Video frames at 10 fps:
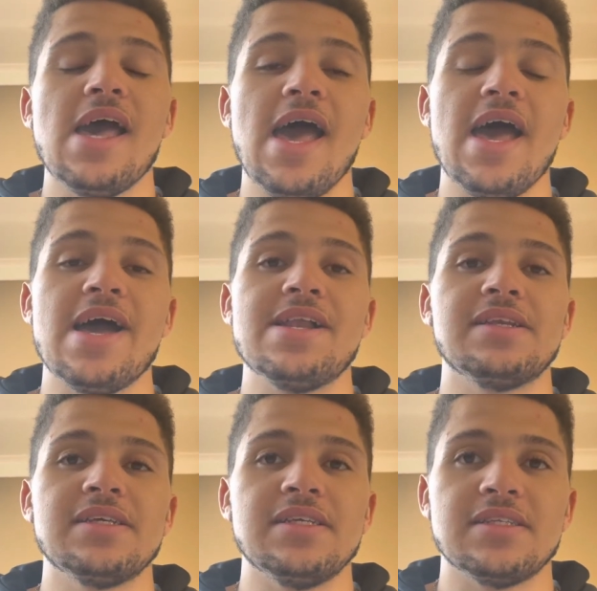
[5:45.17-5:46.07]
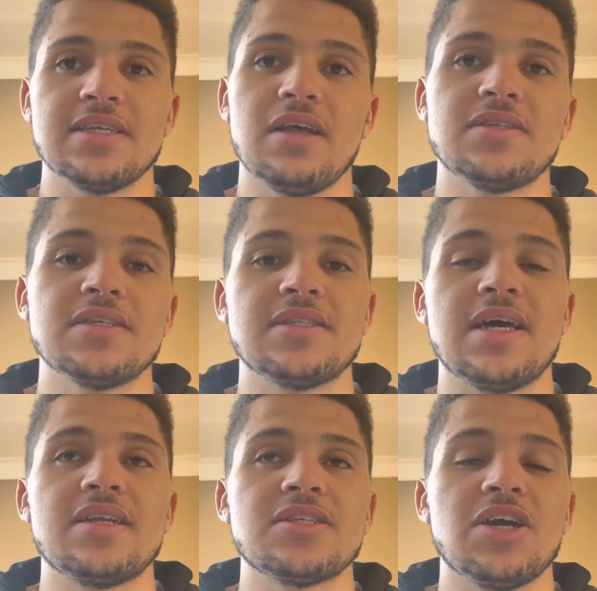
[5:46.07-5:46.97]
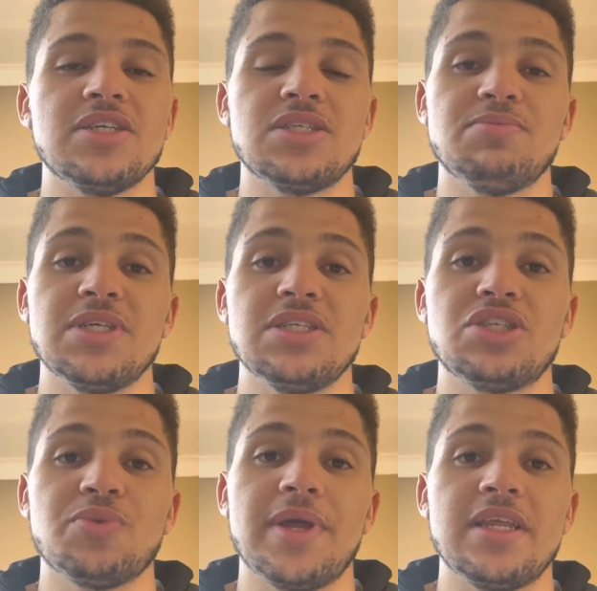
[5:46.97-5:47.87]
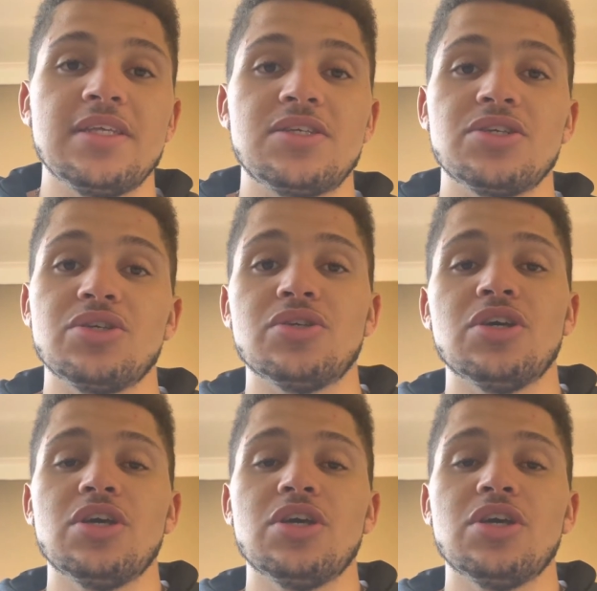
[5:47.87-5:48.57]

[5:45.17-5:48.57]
and in Celsius that is going to be 20 to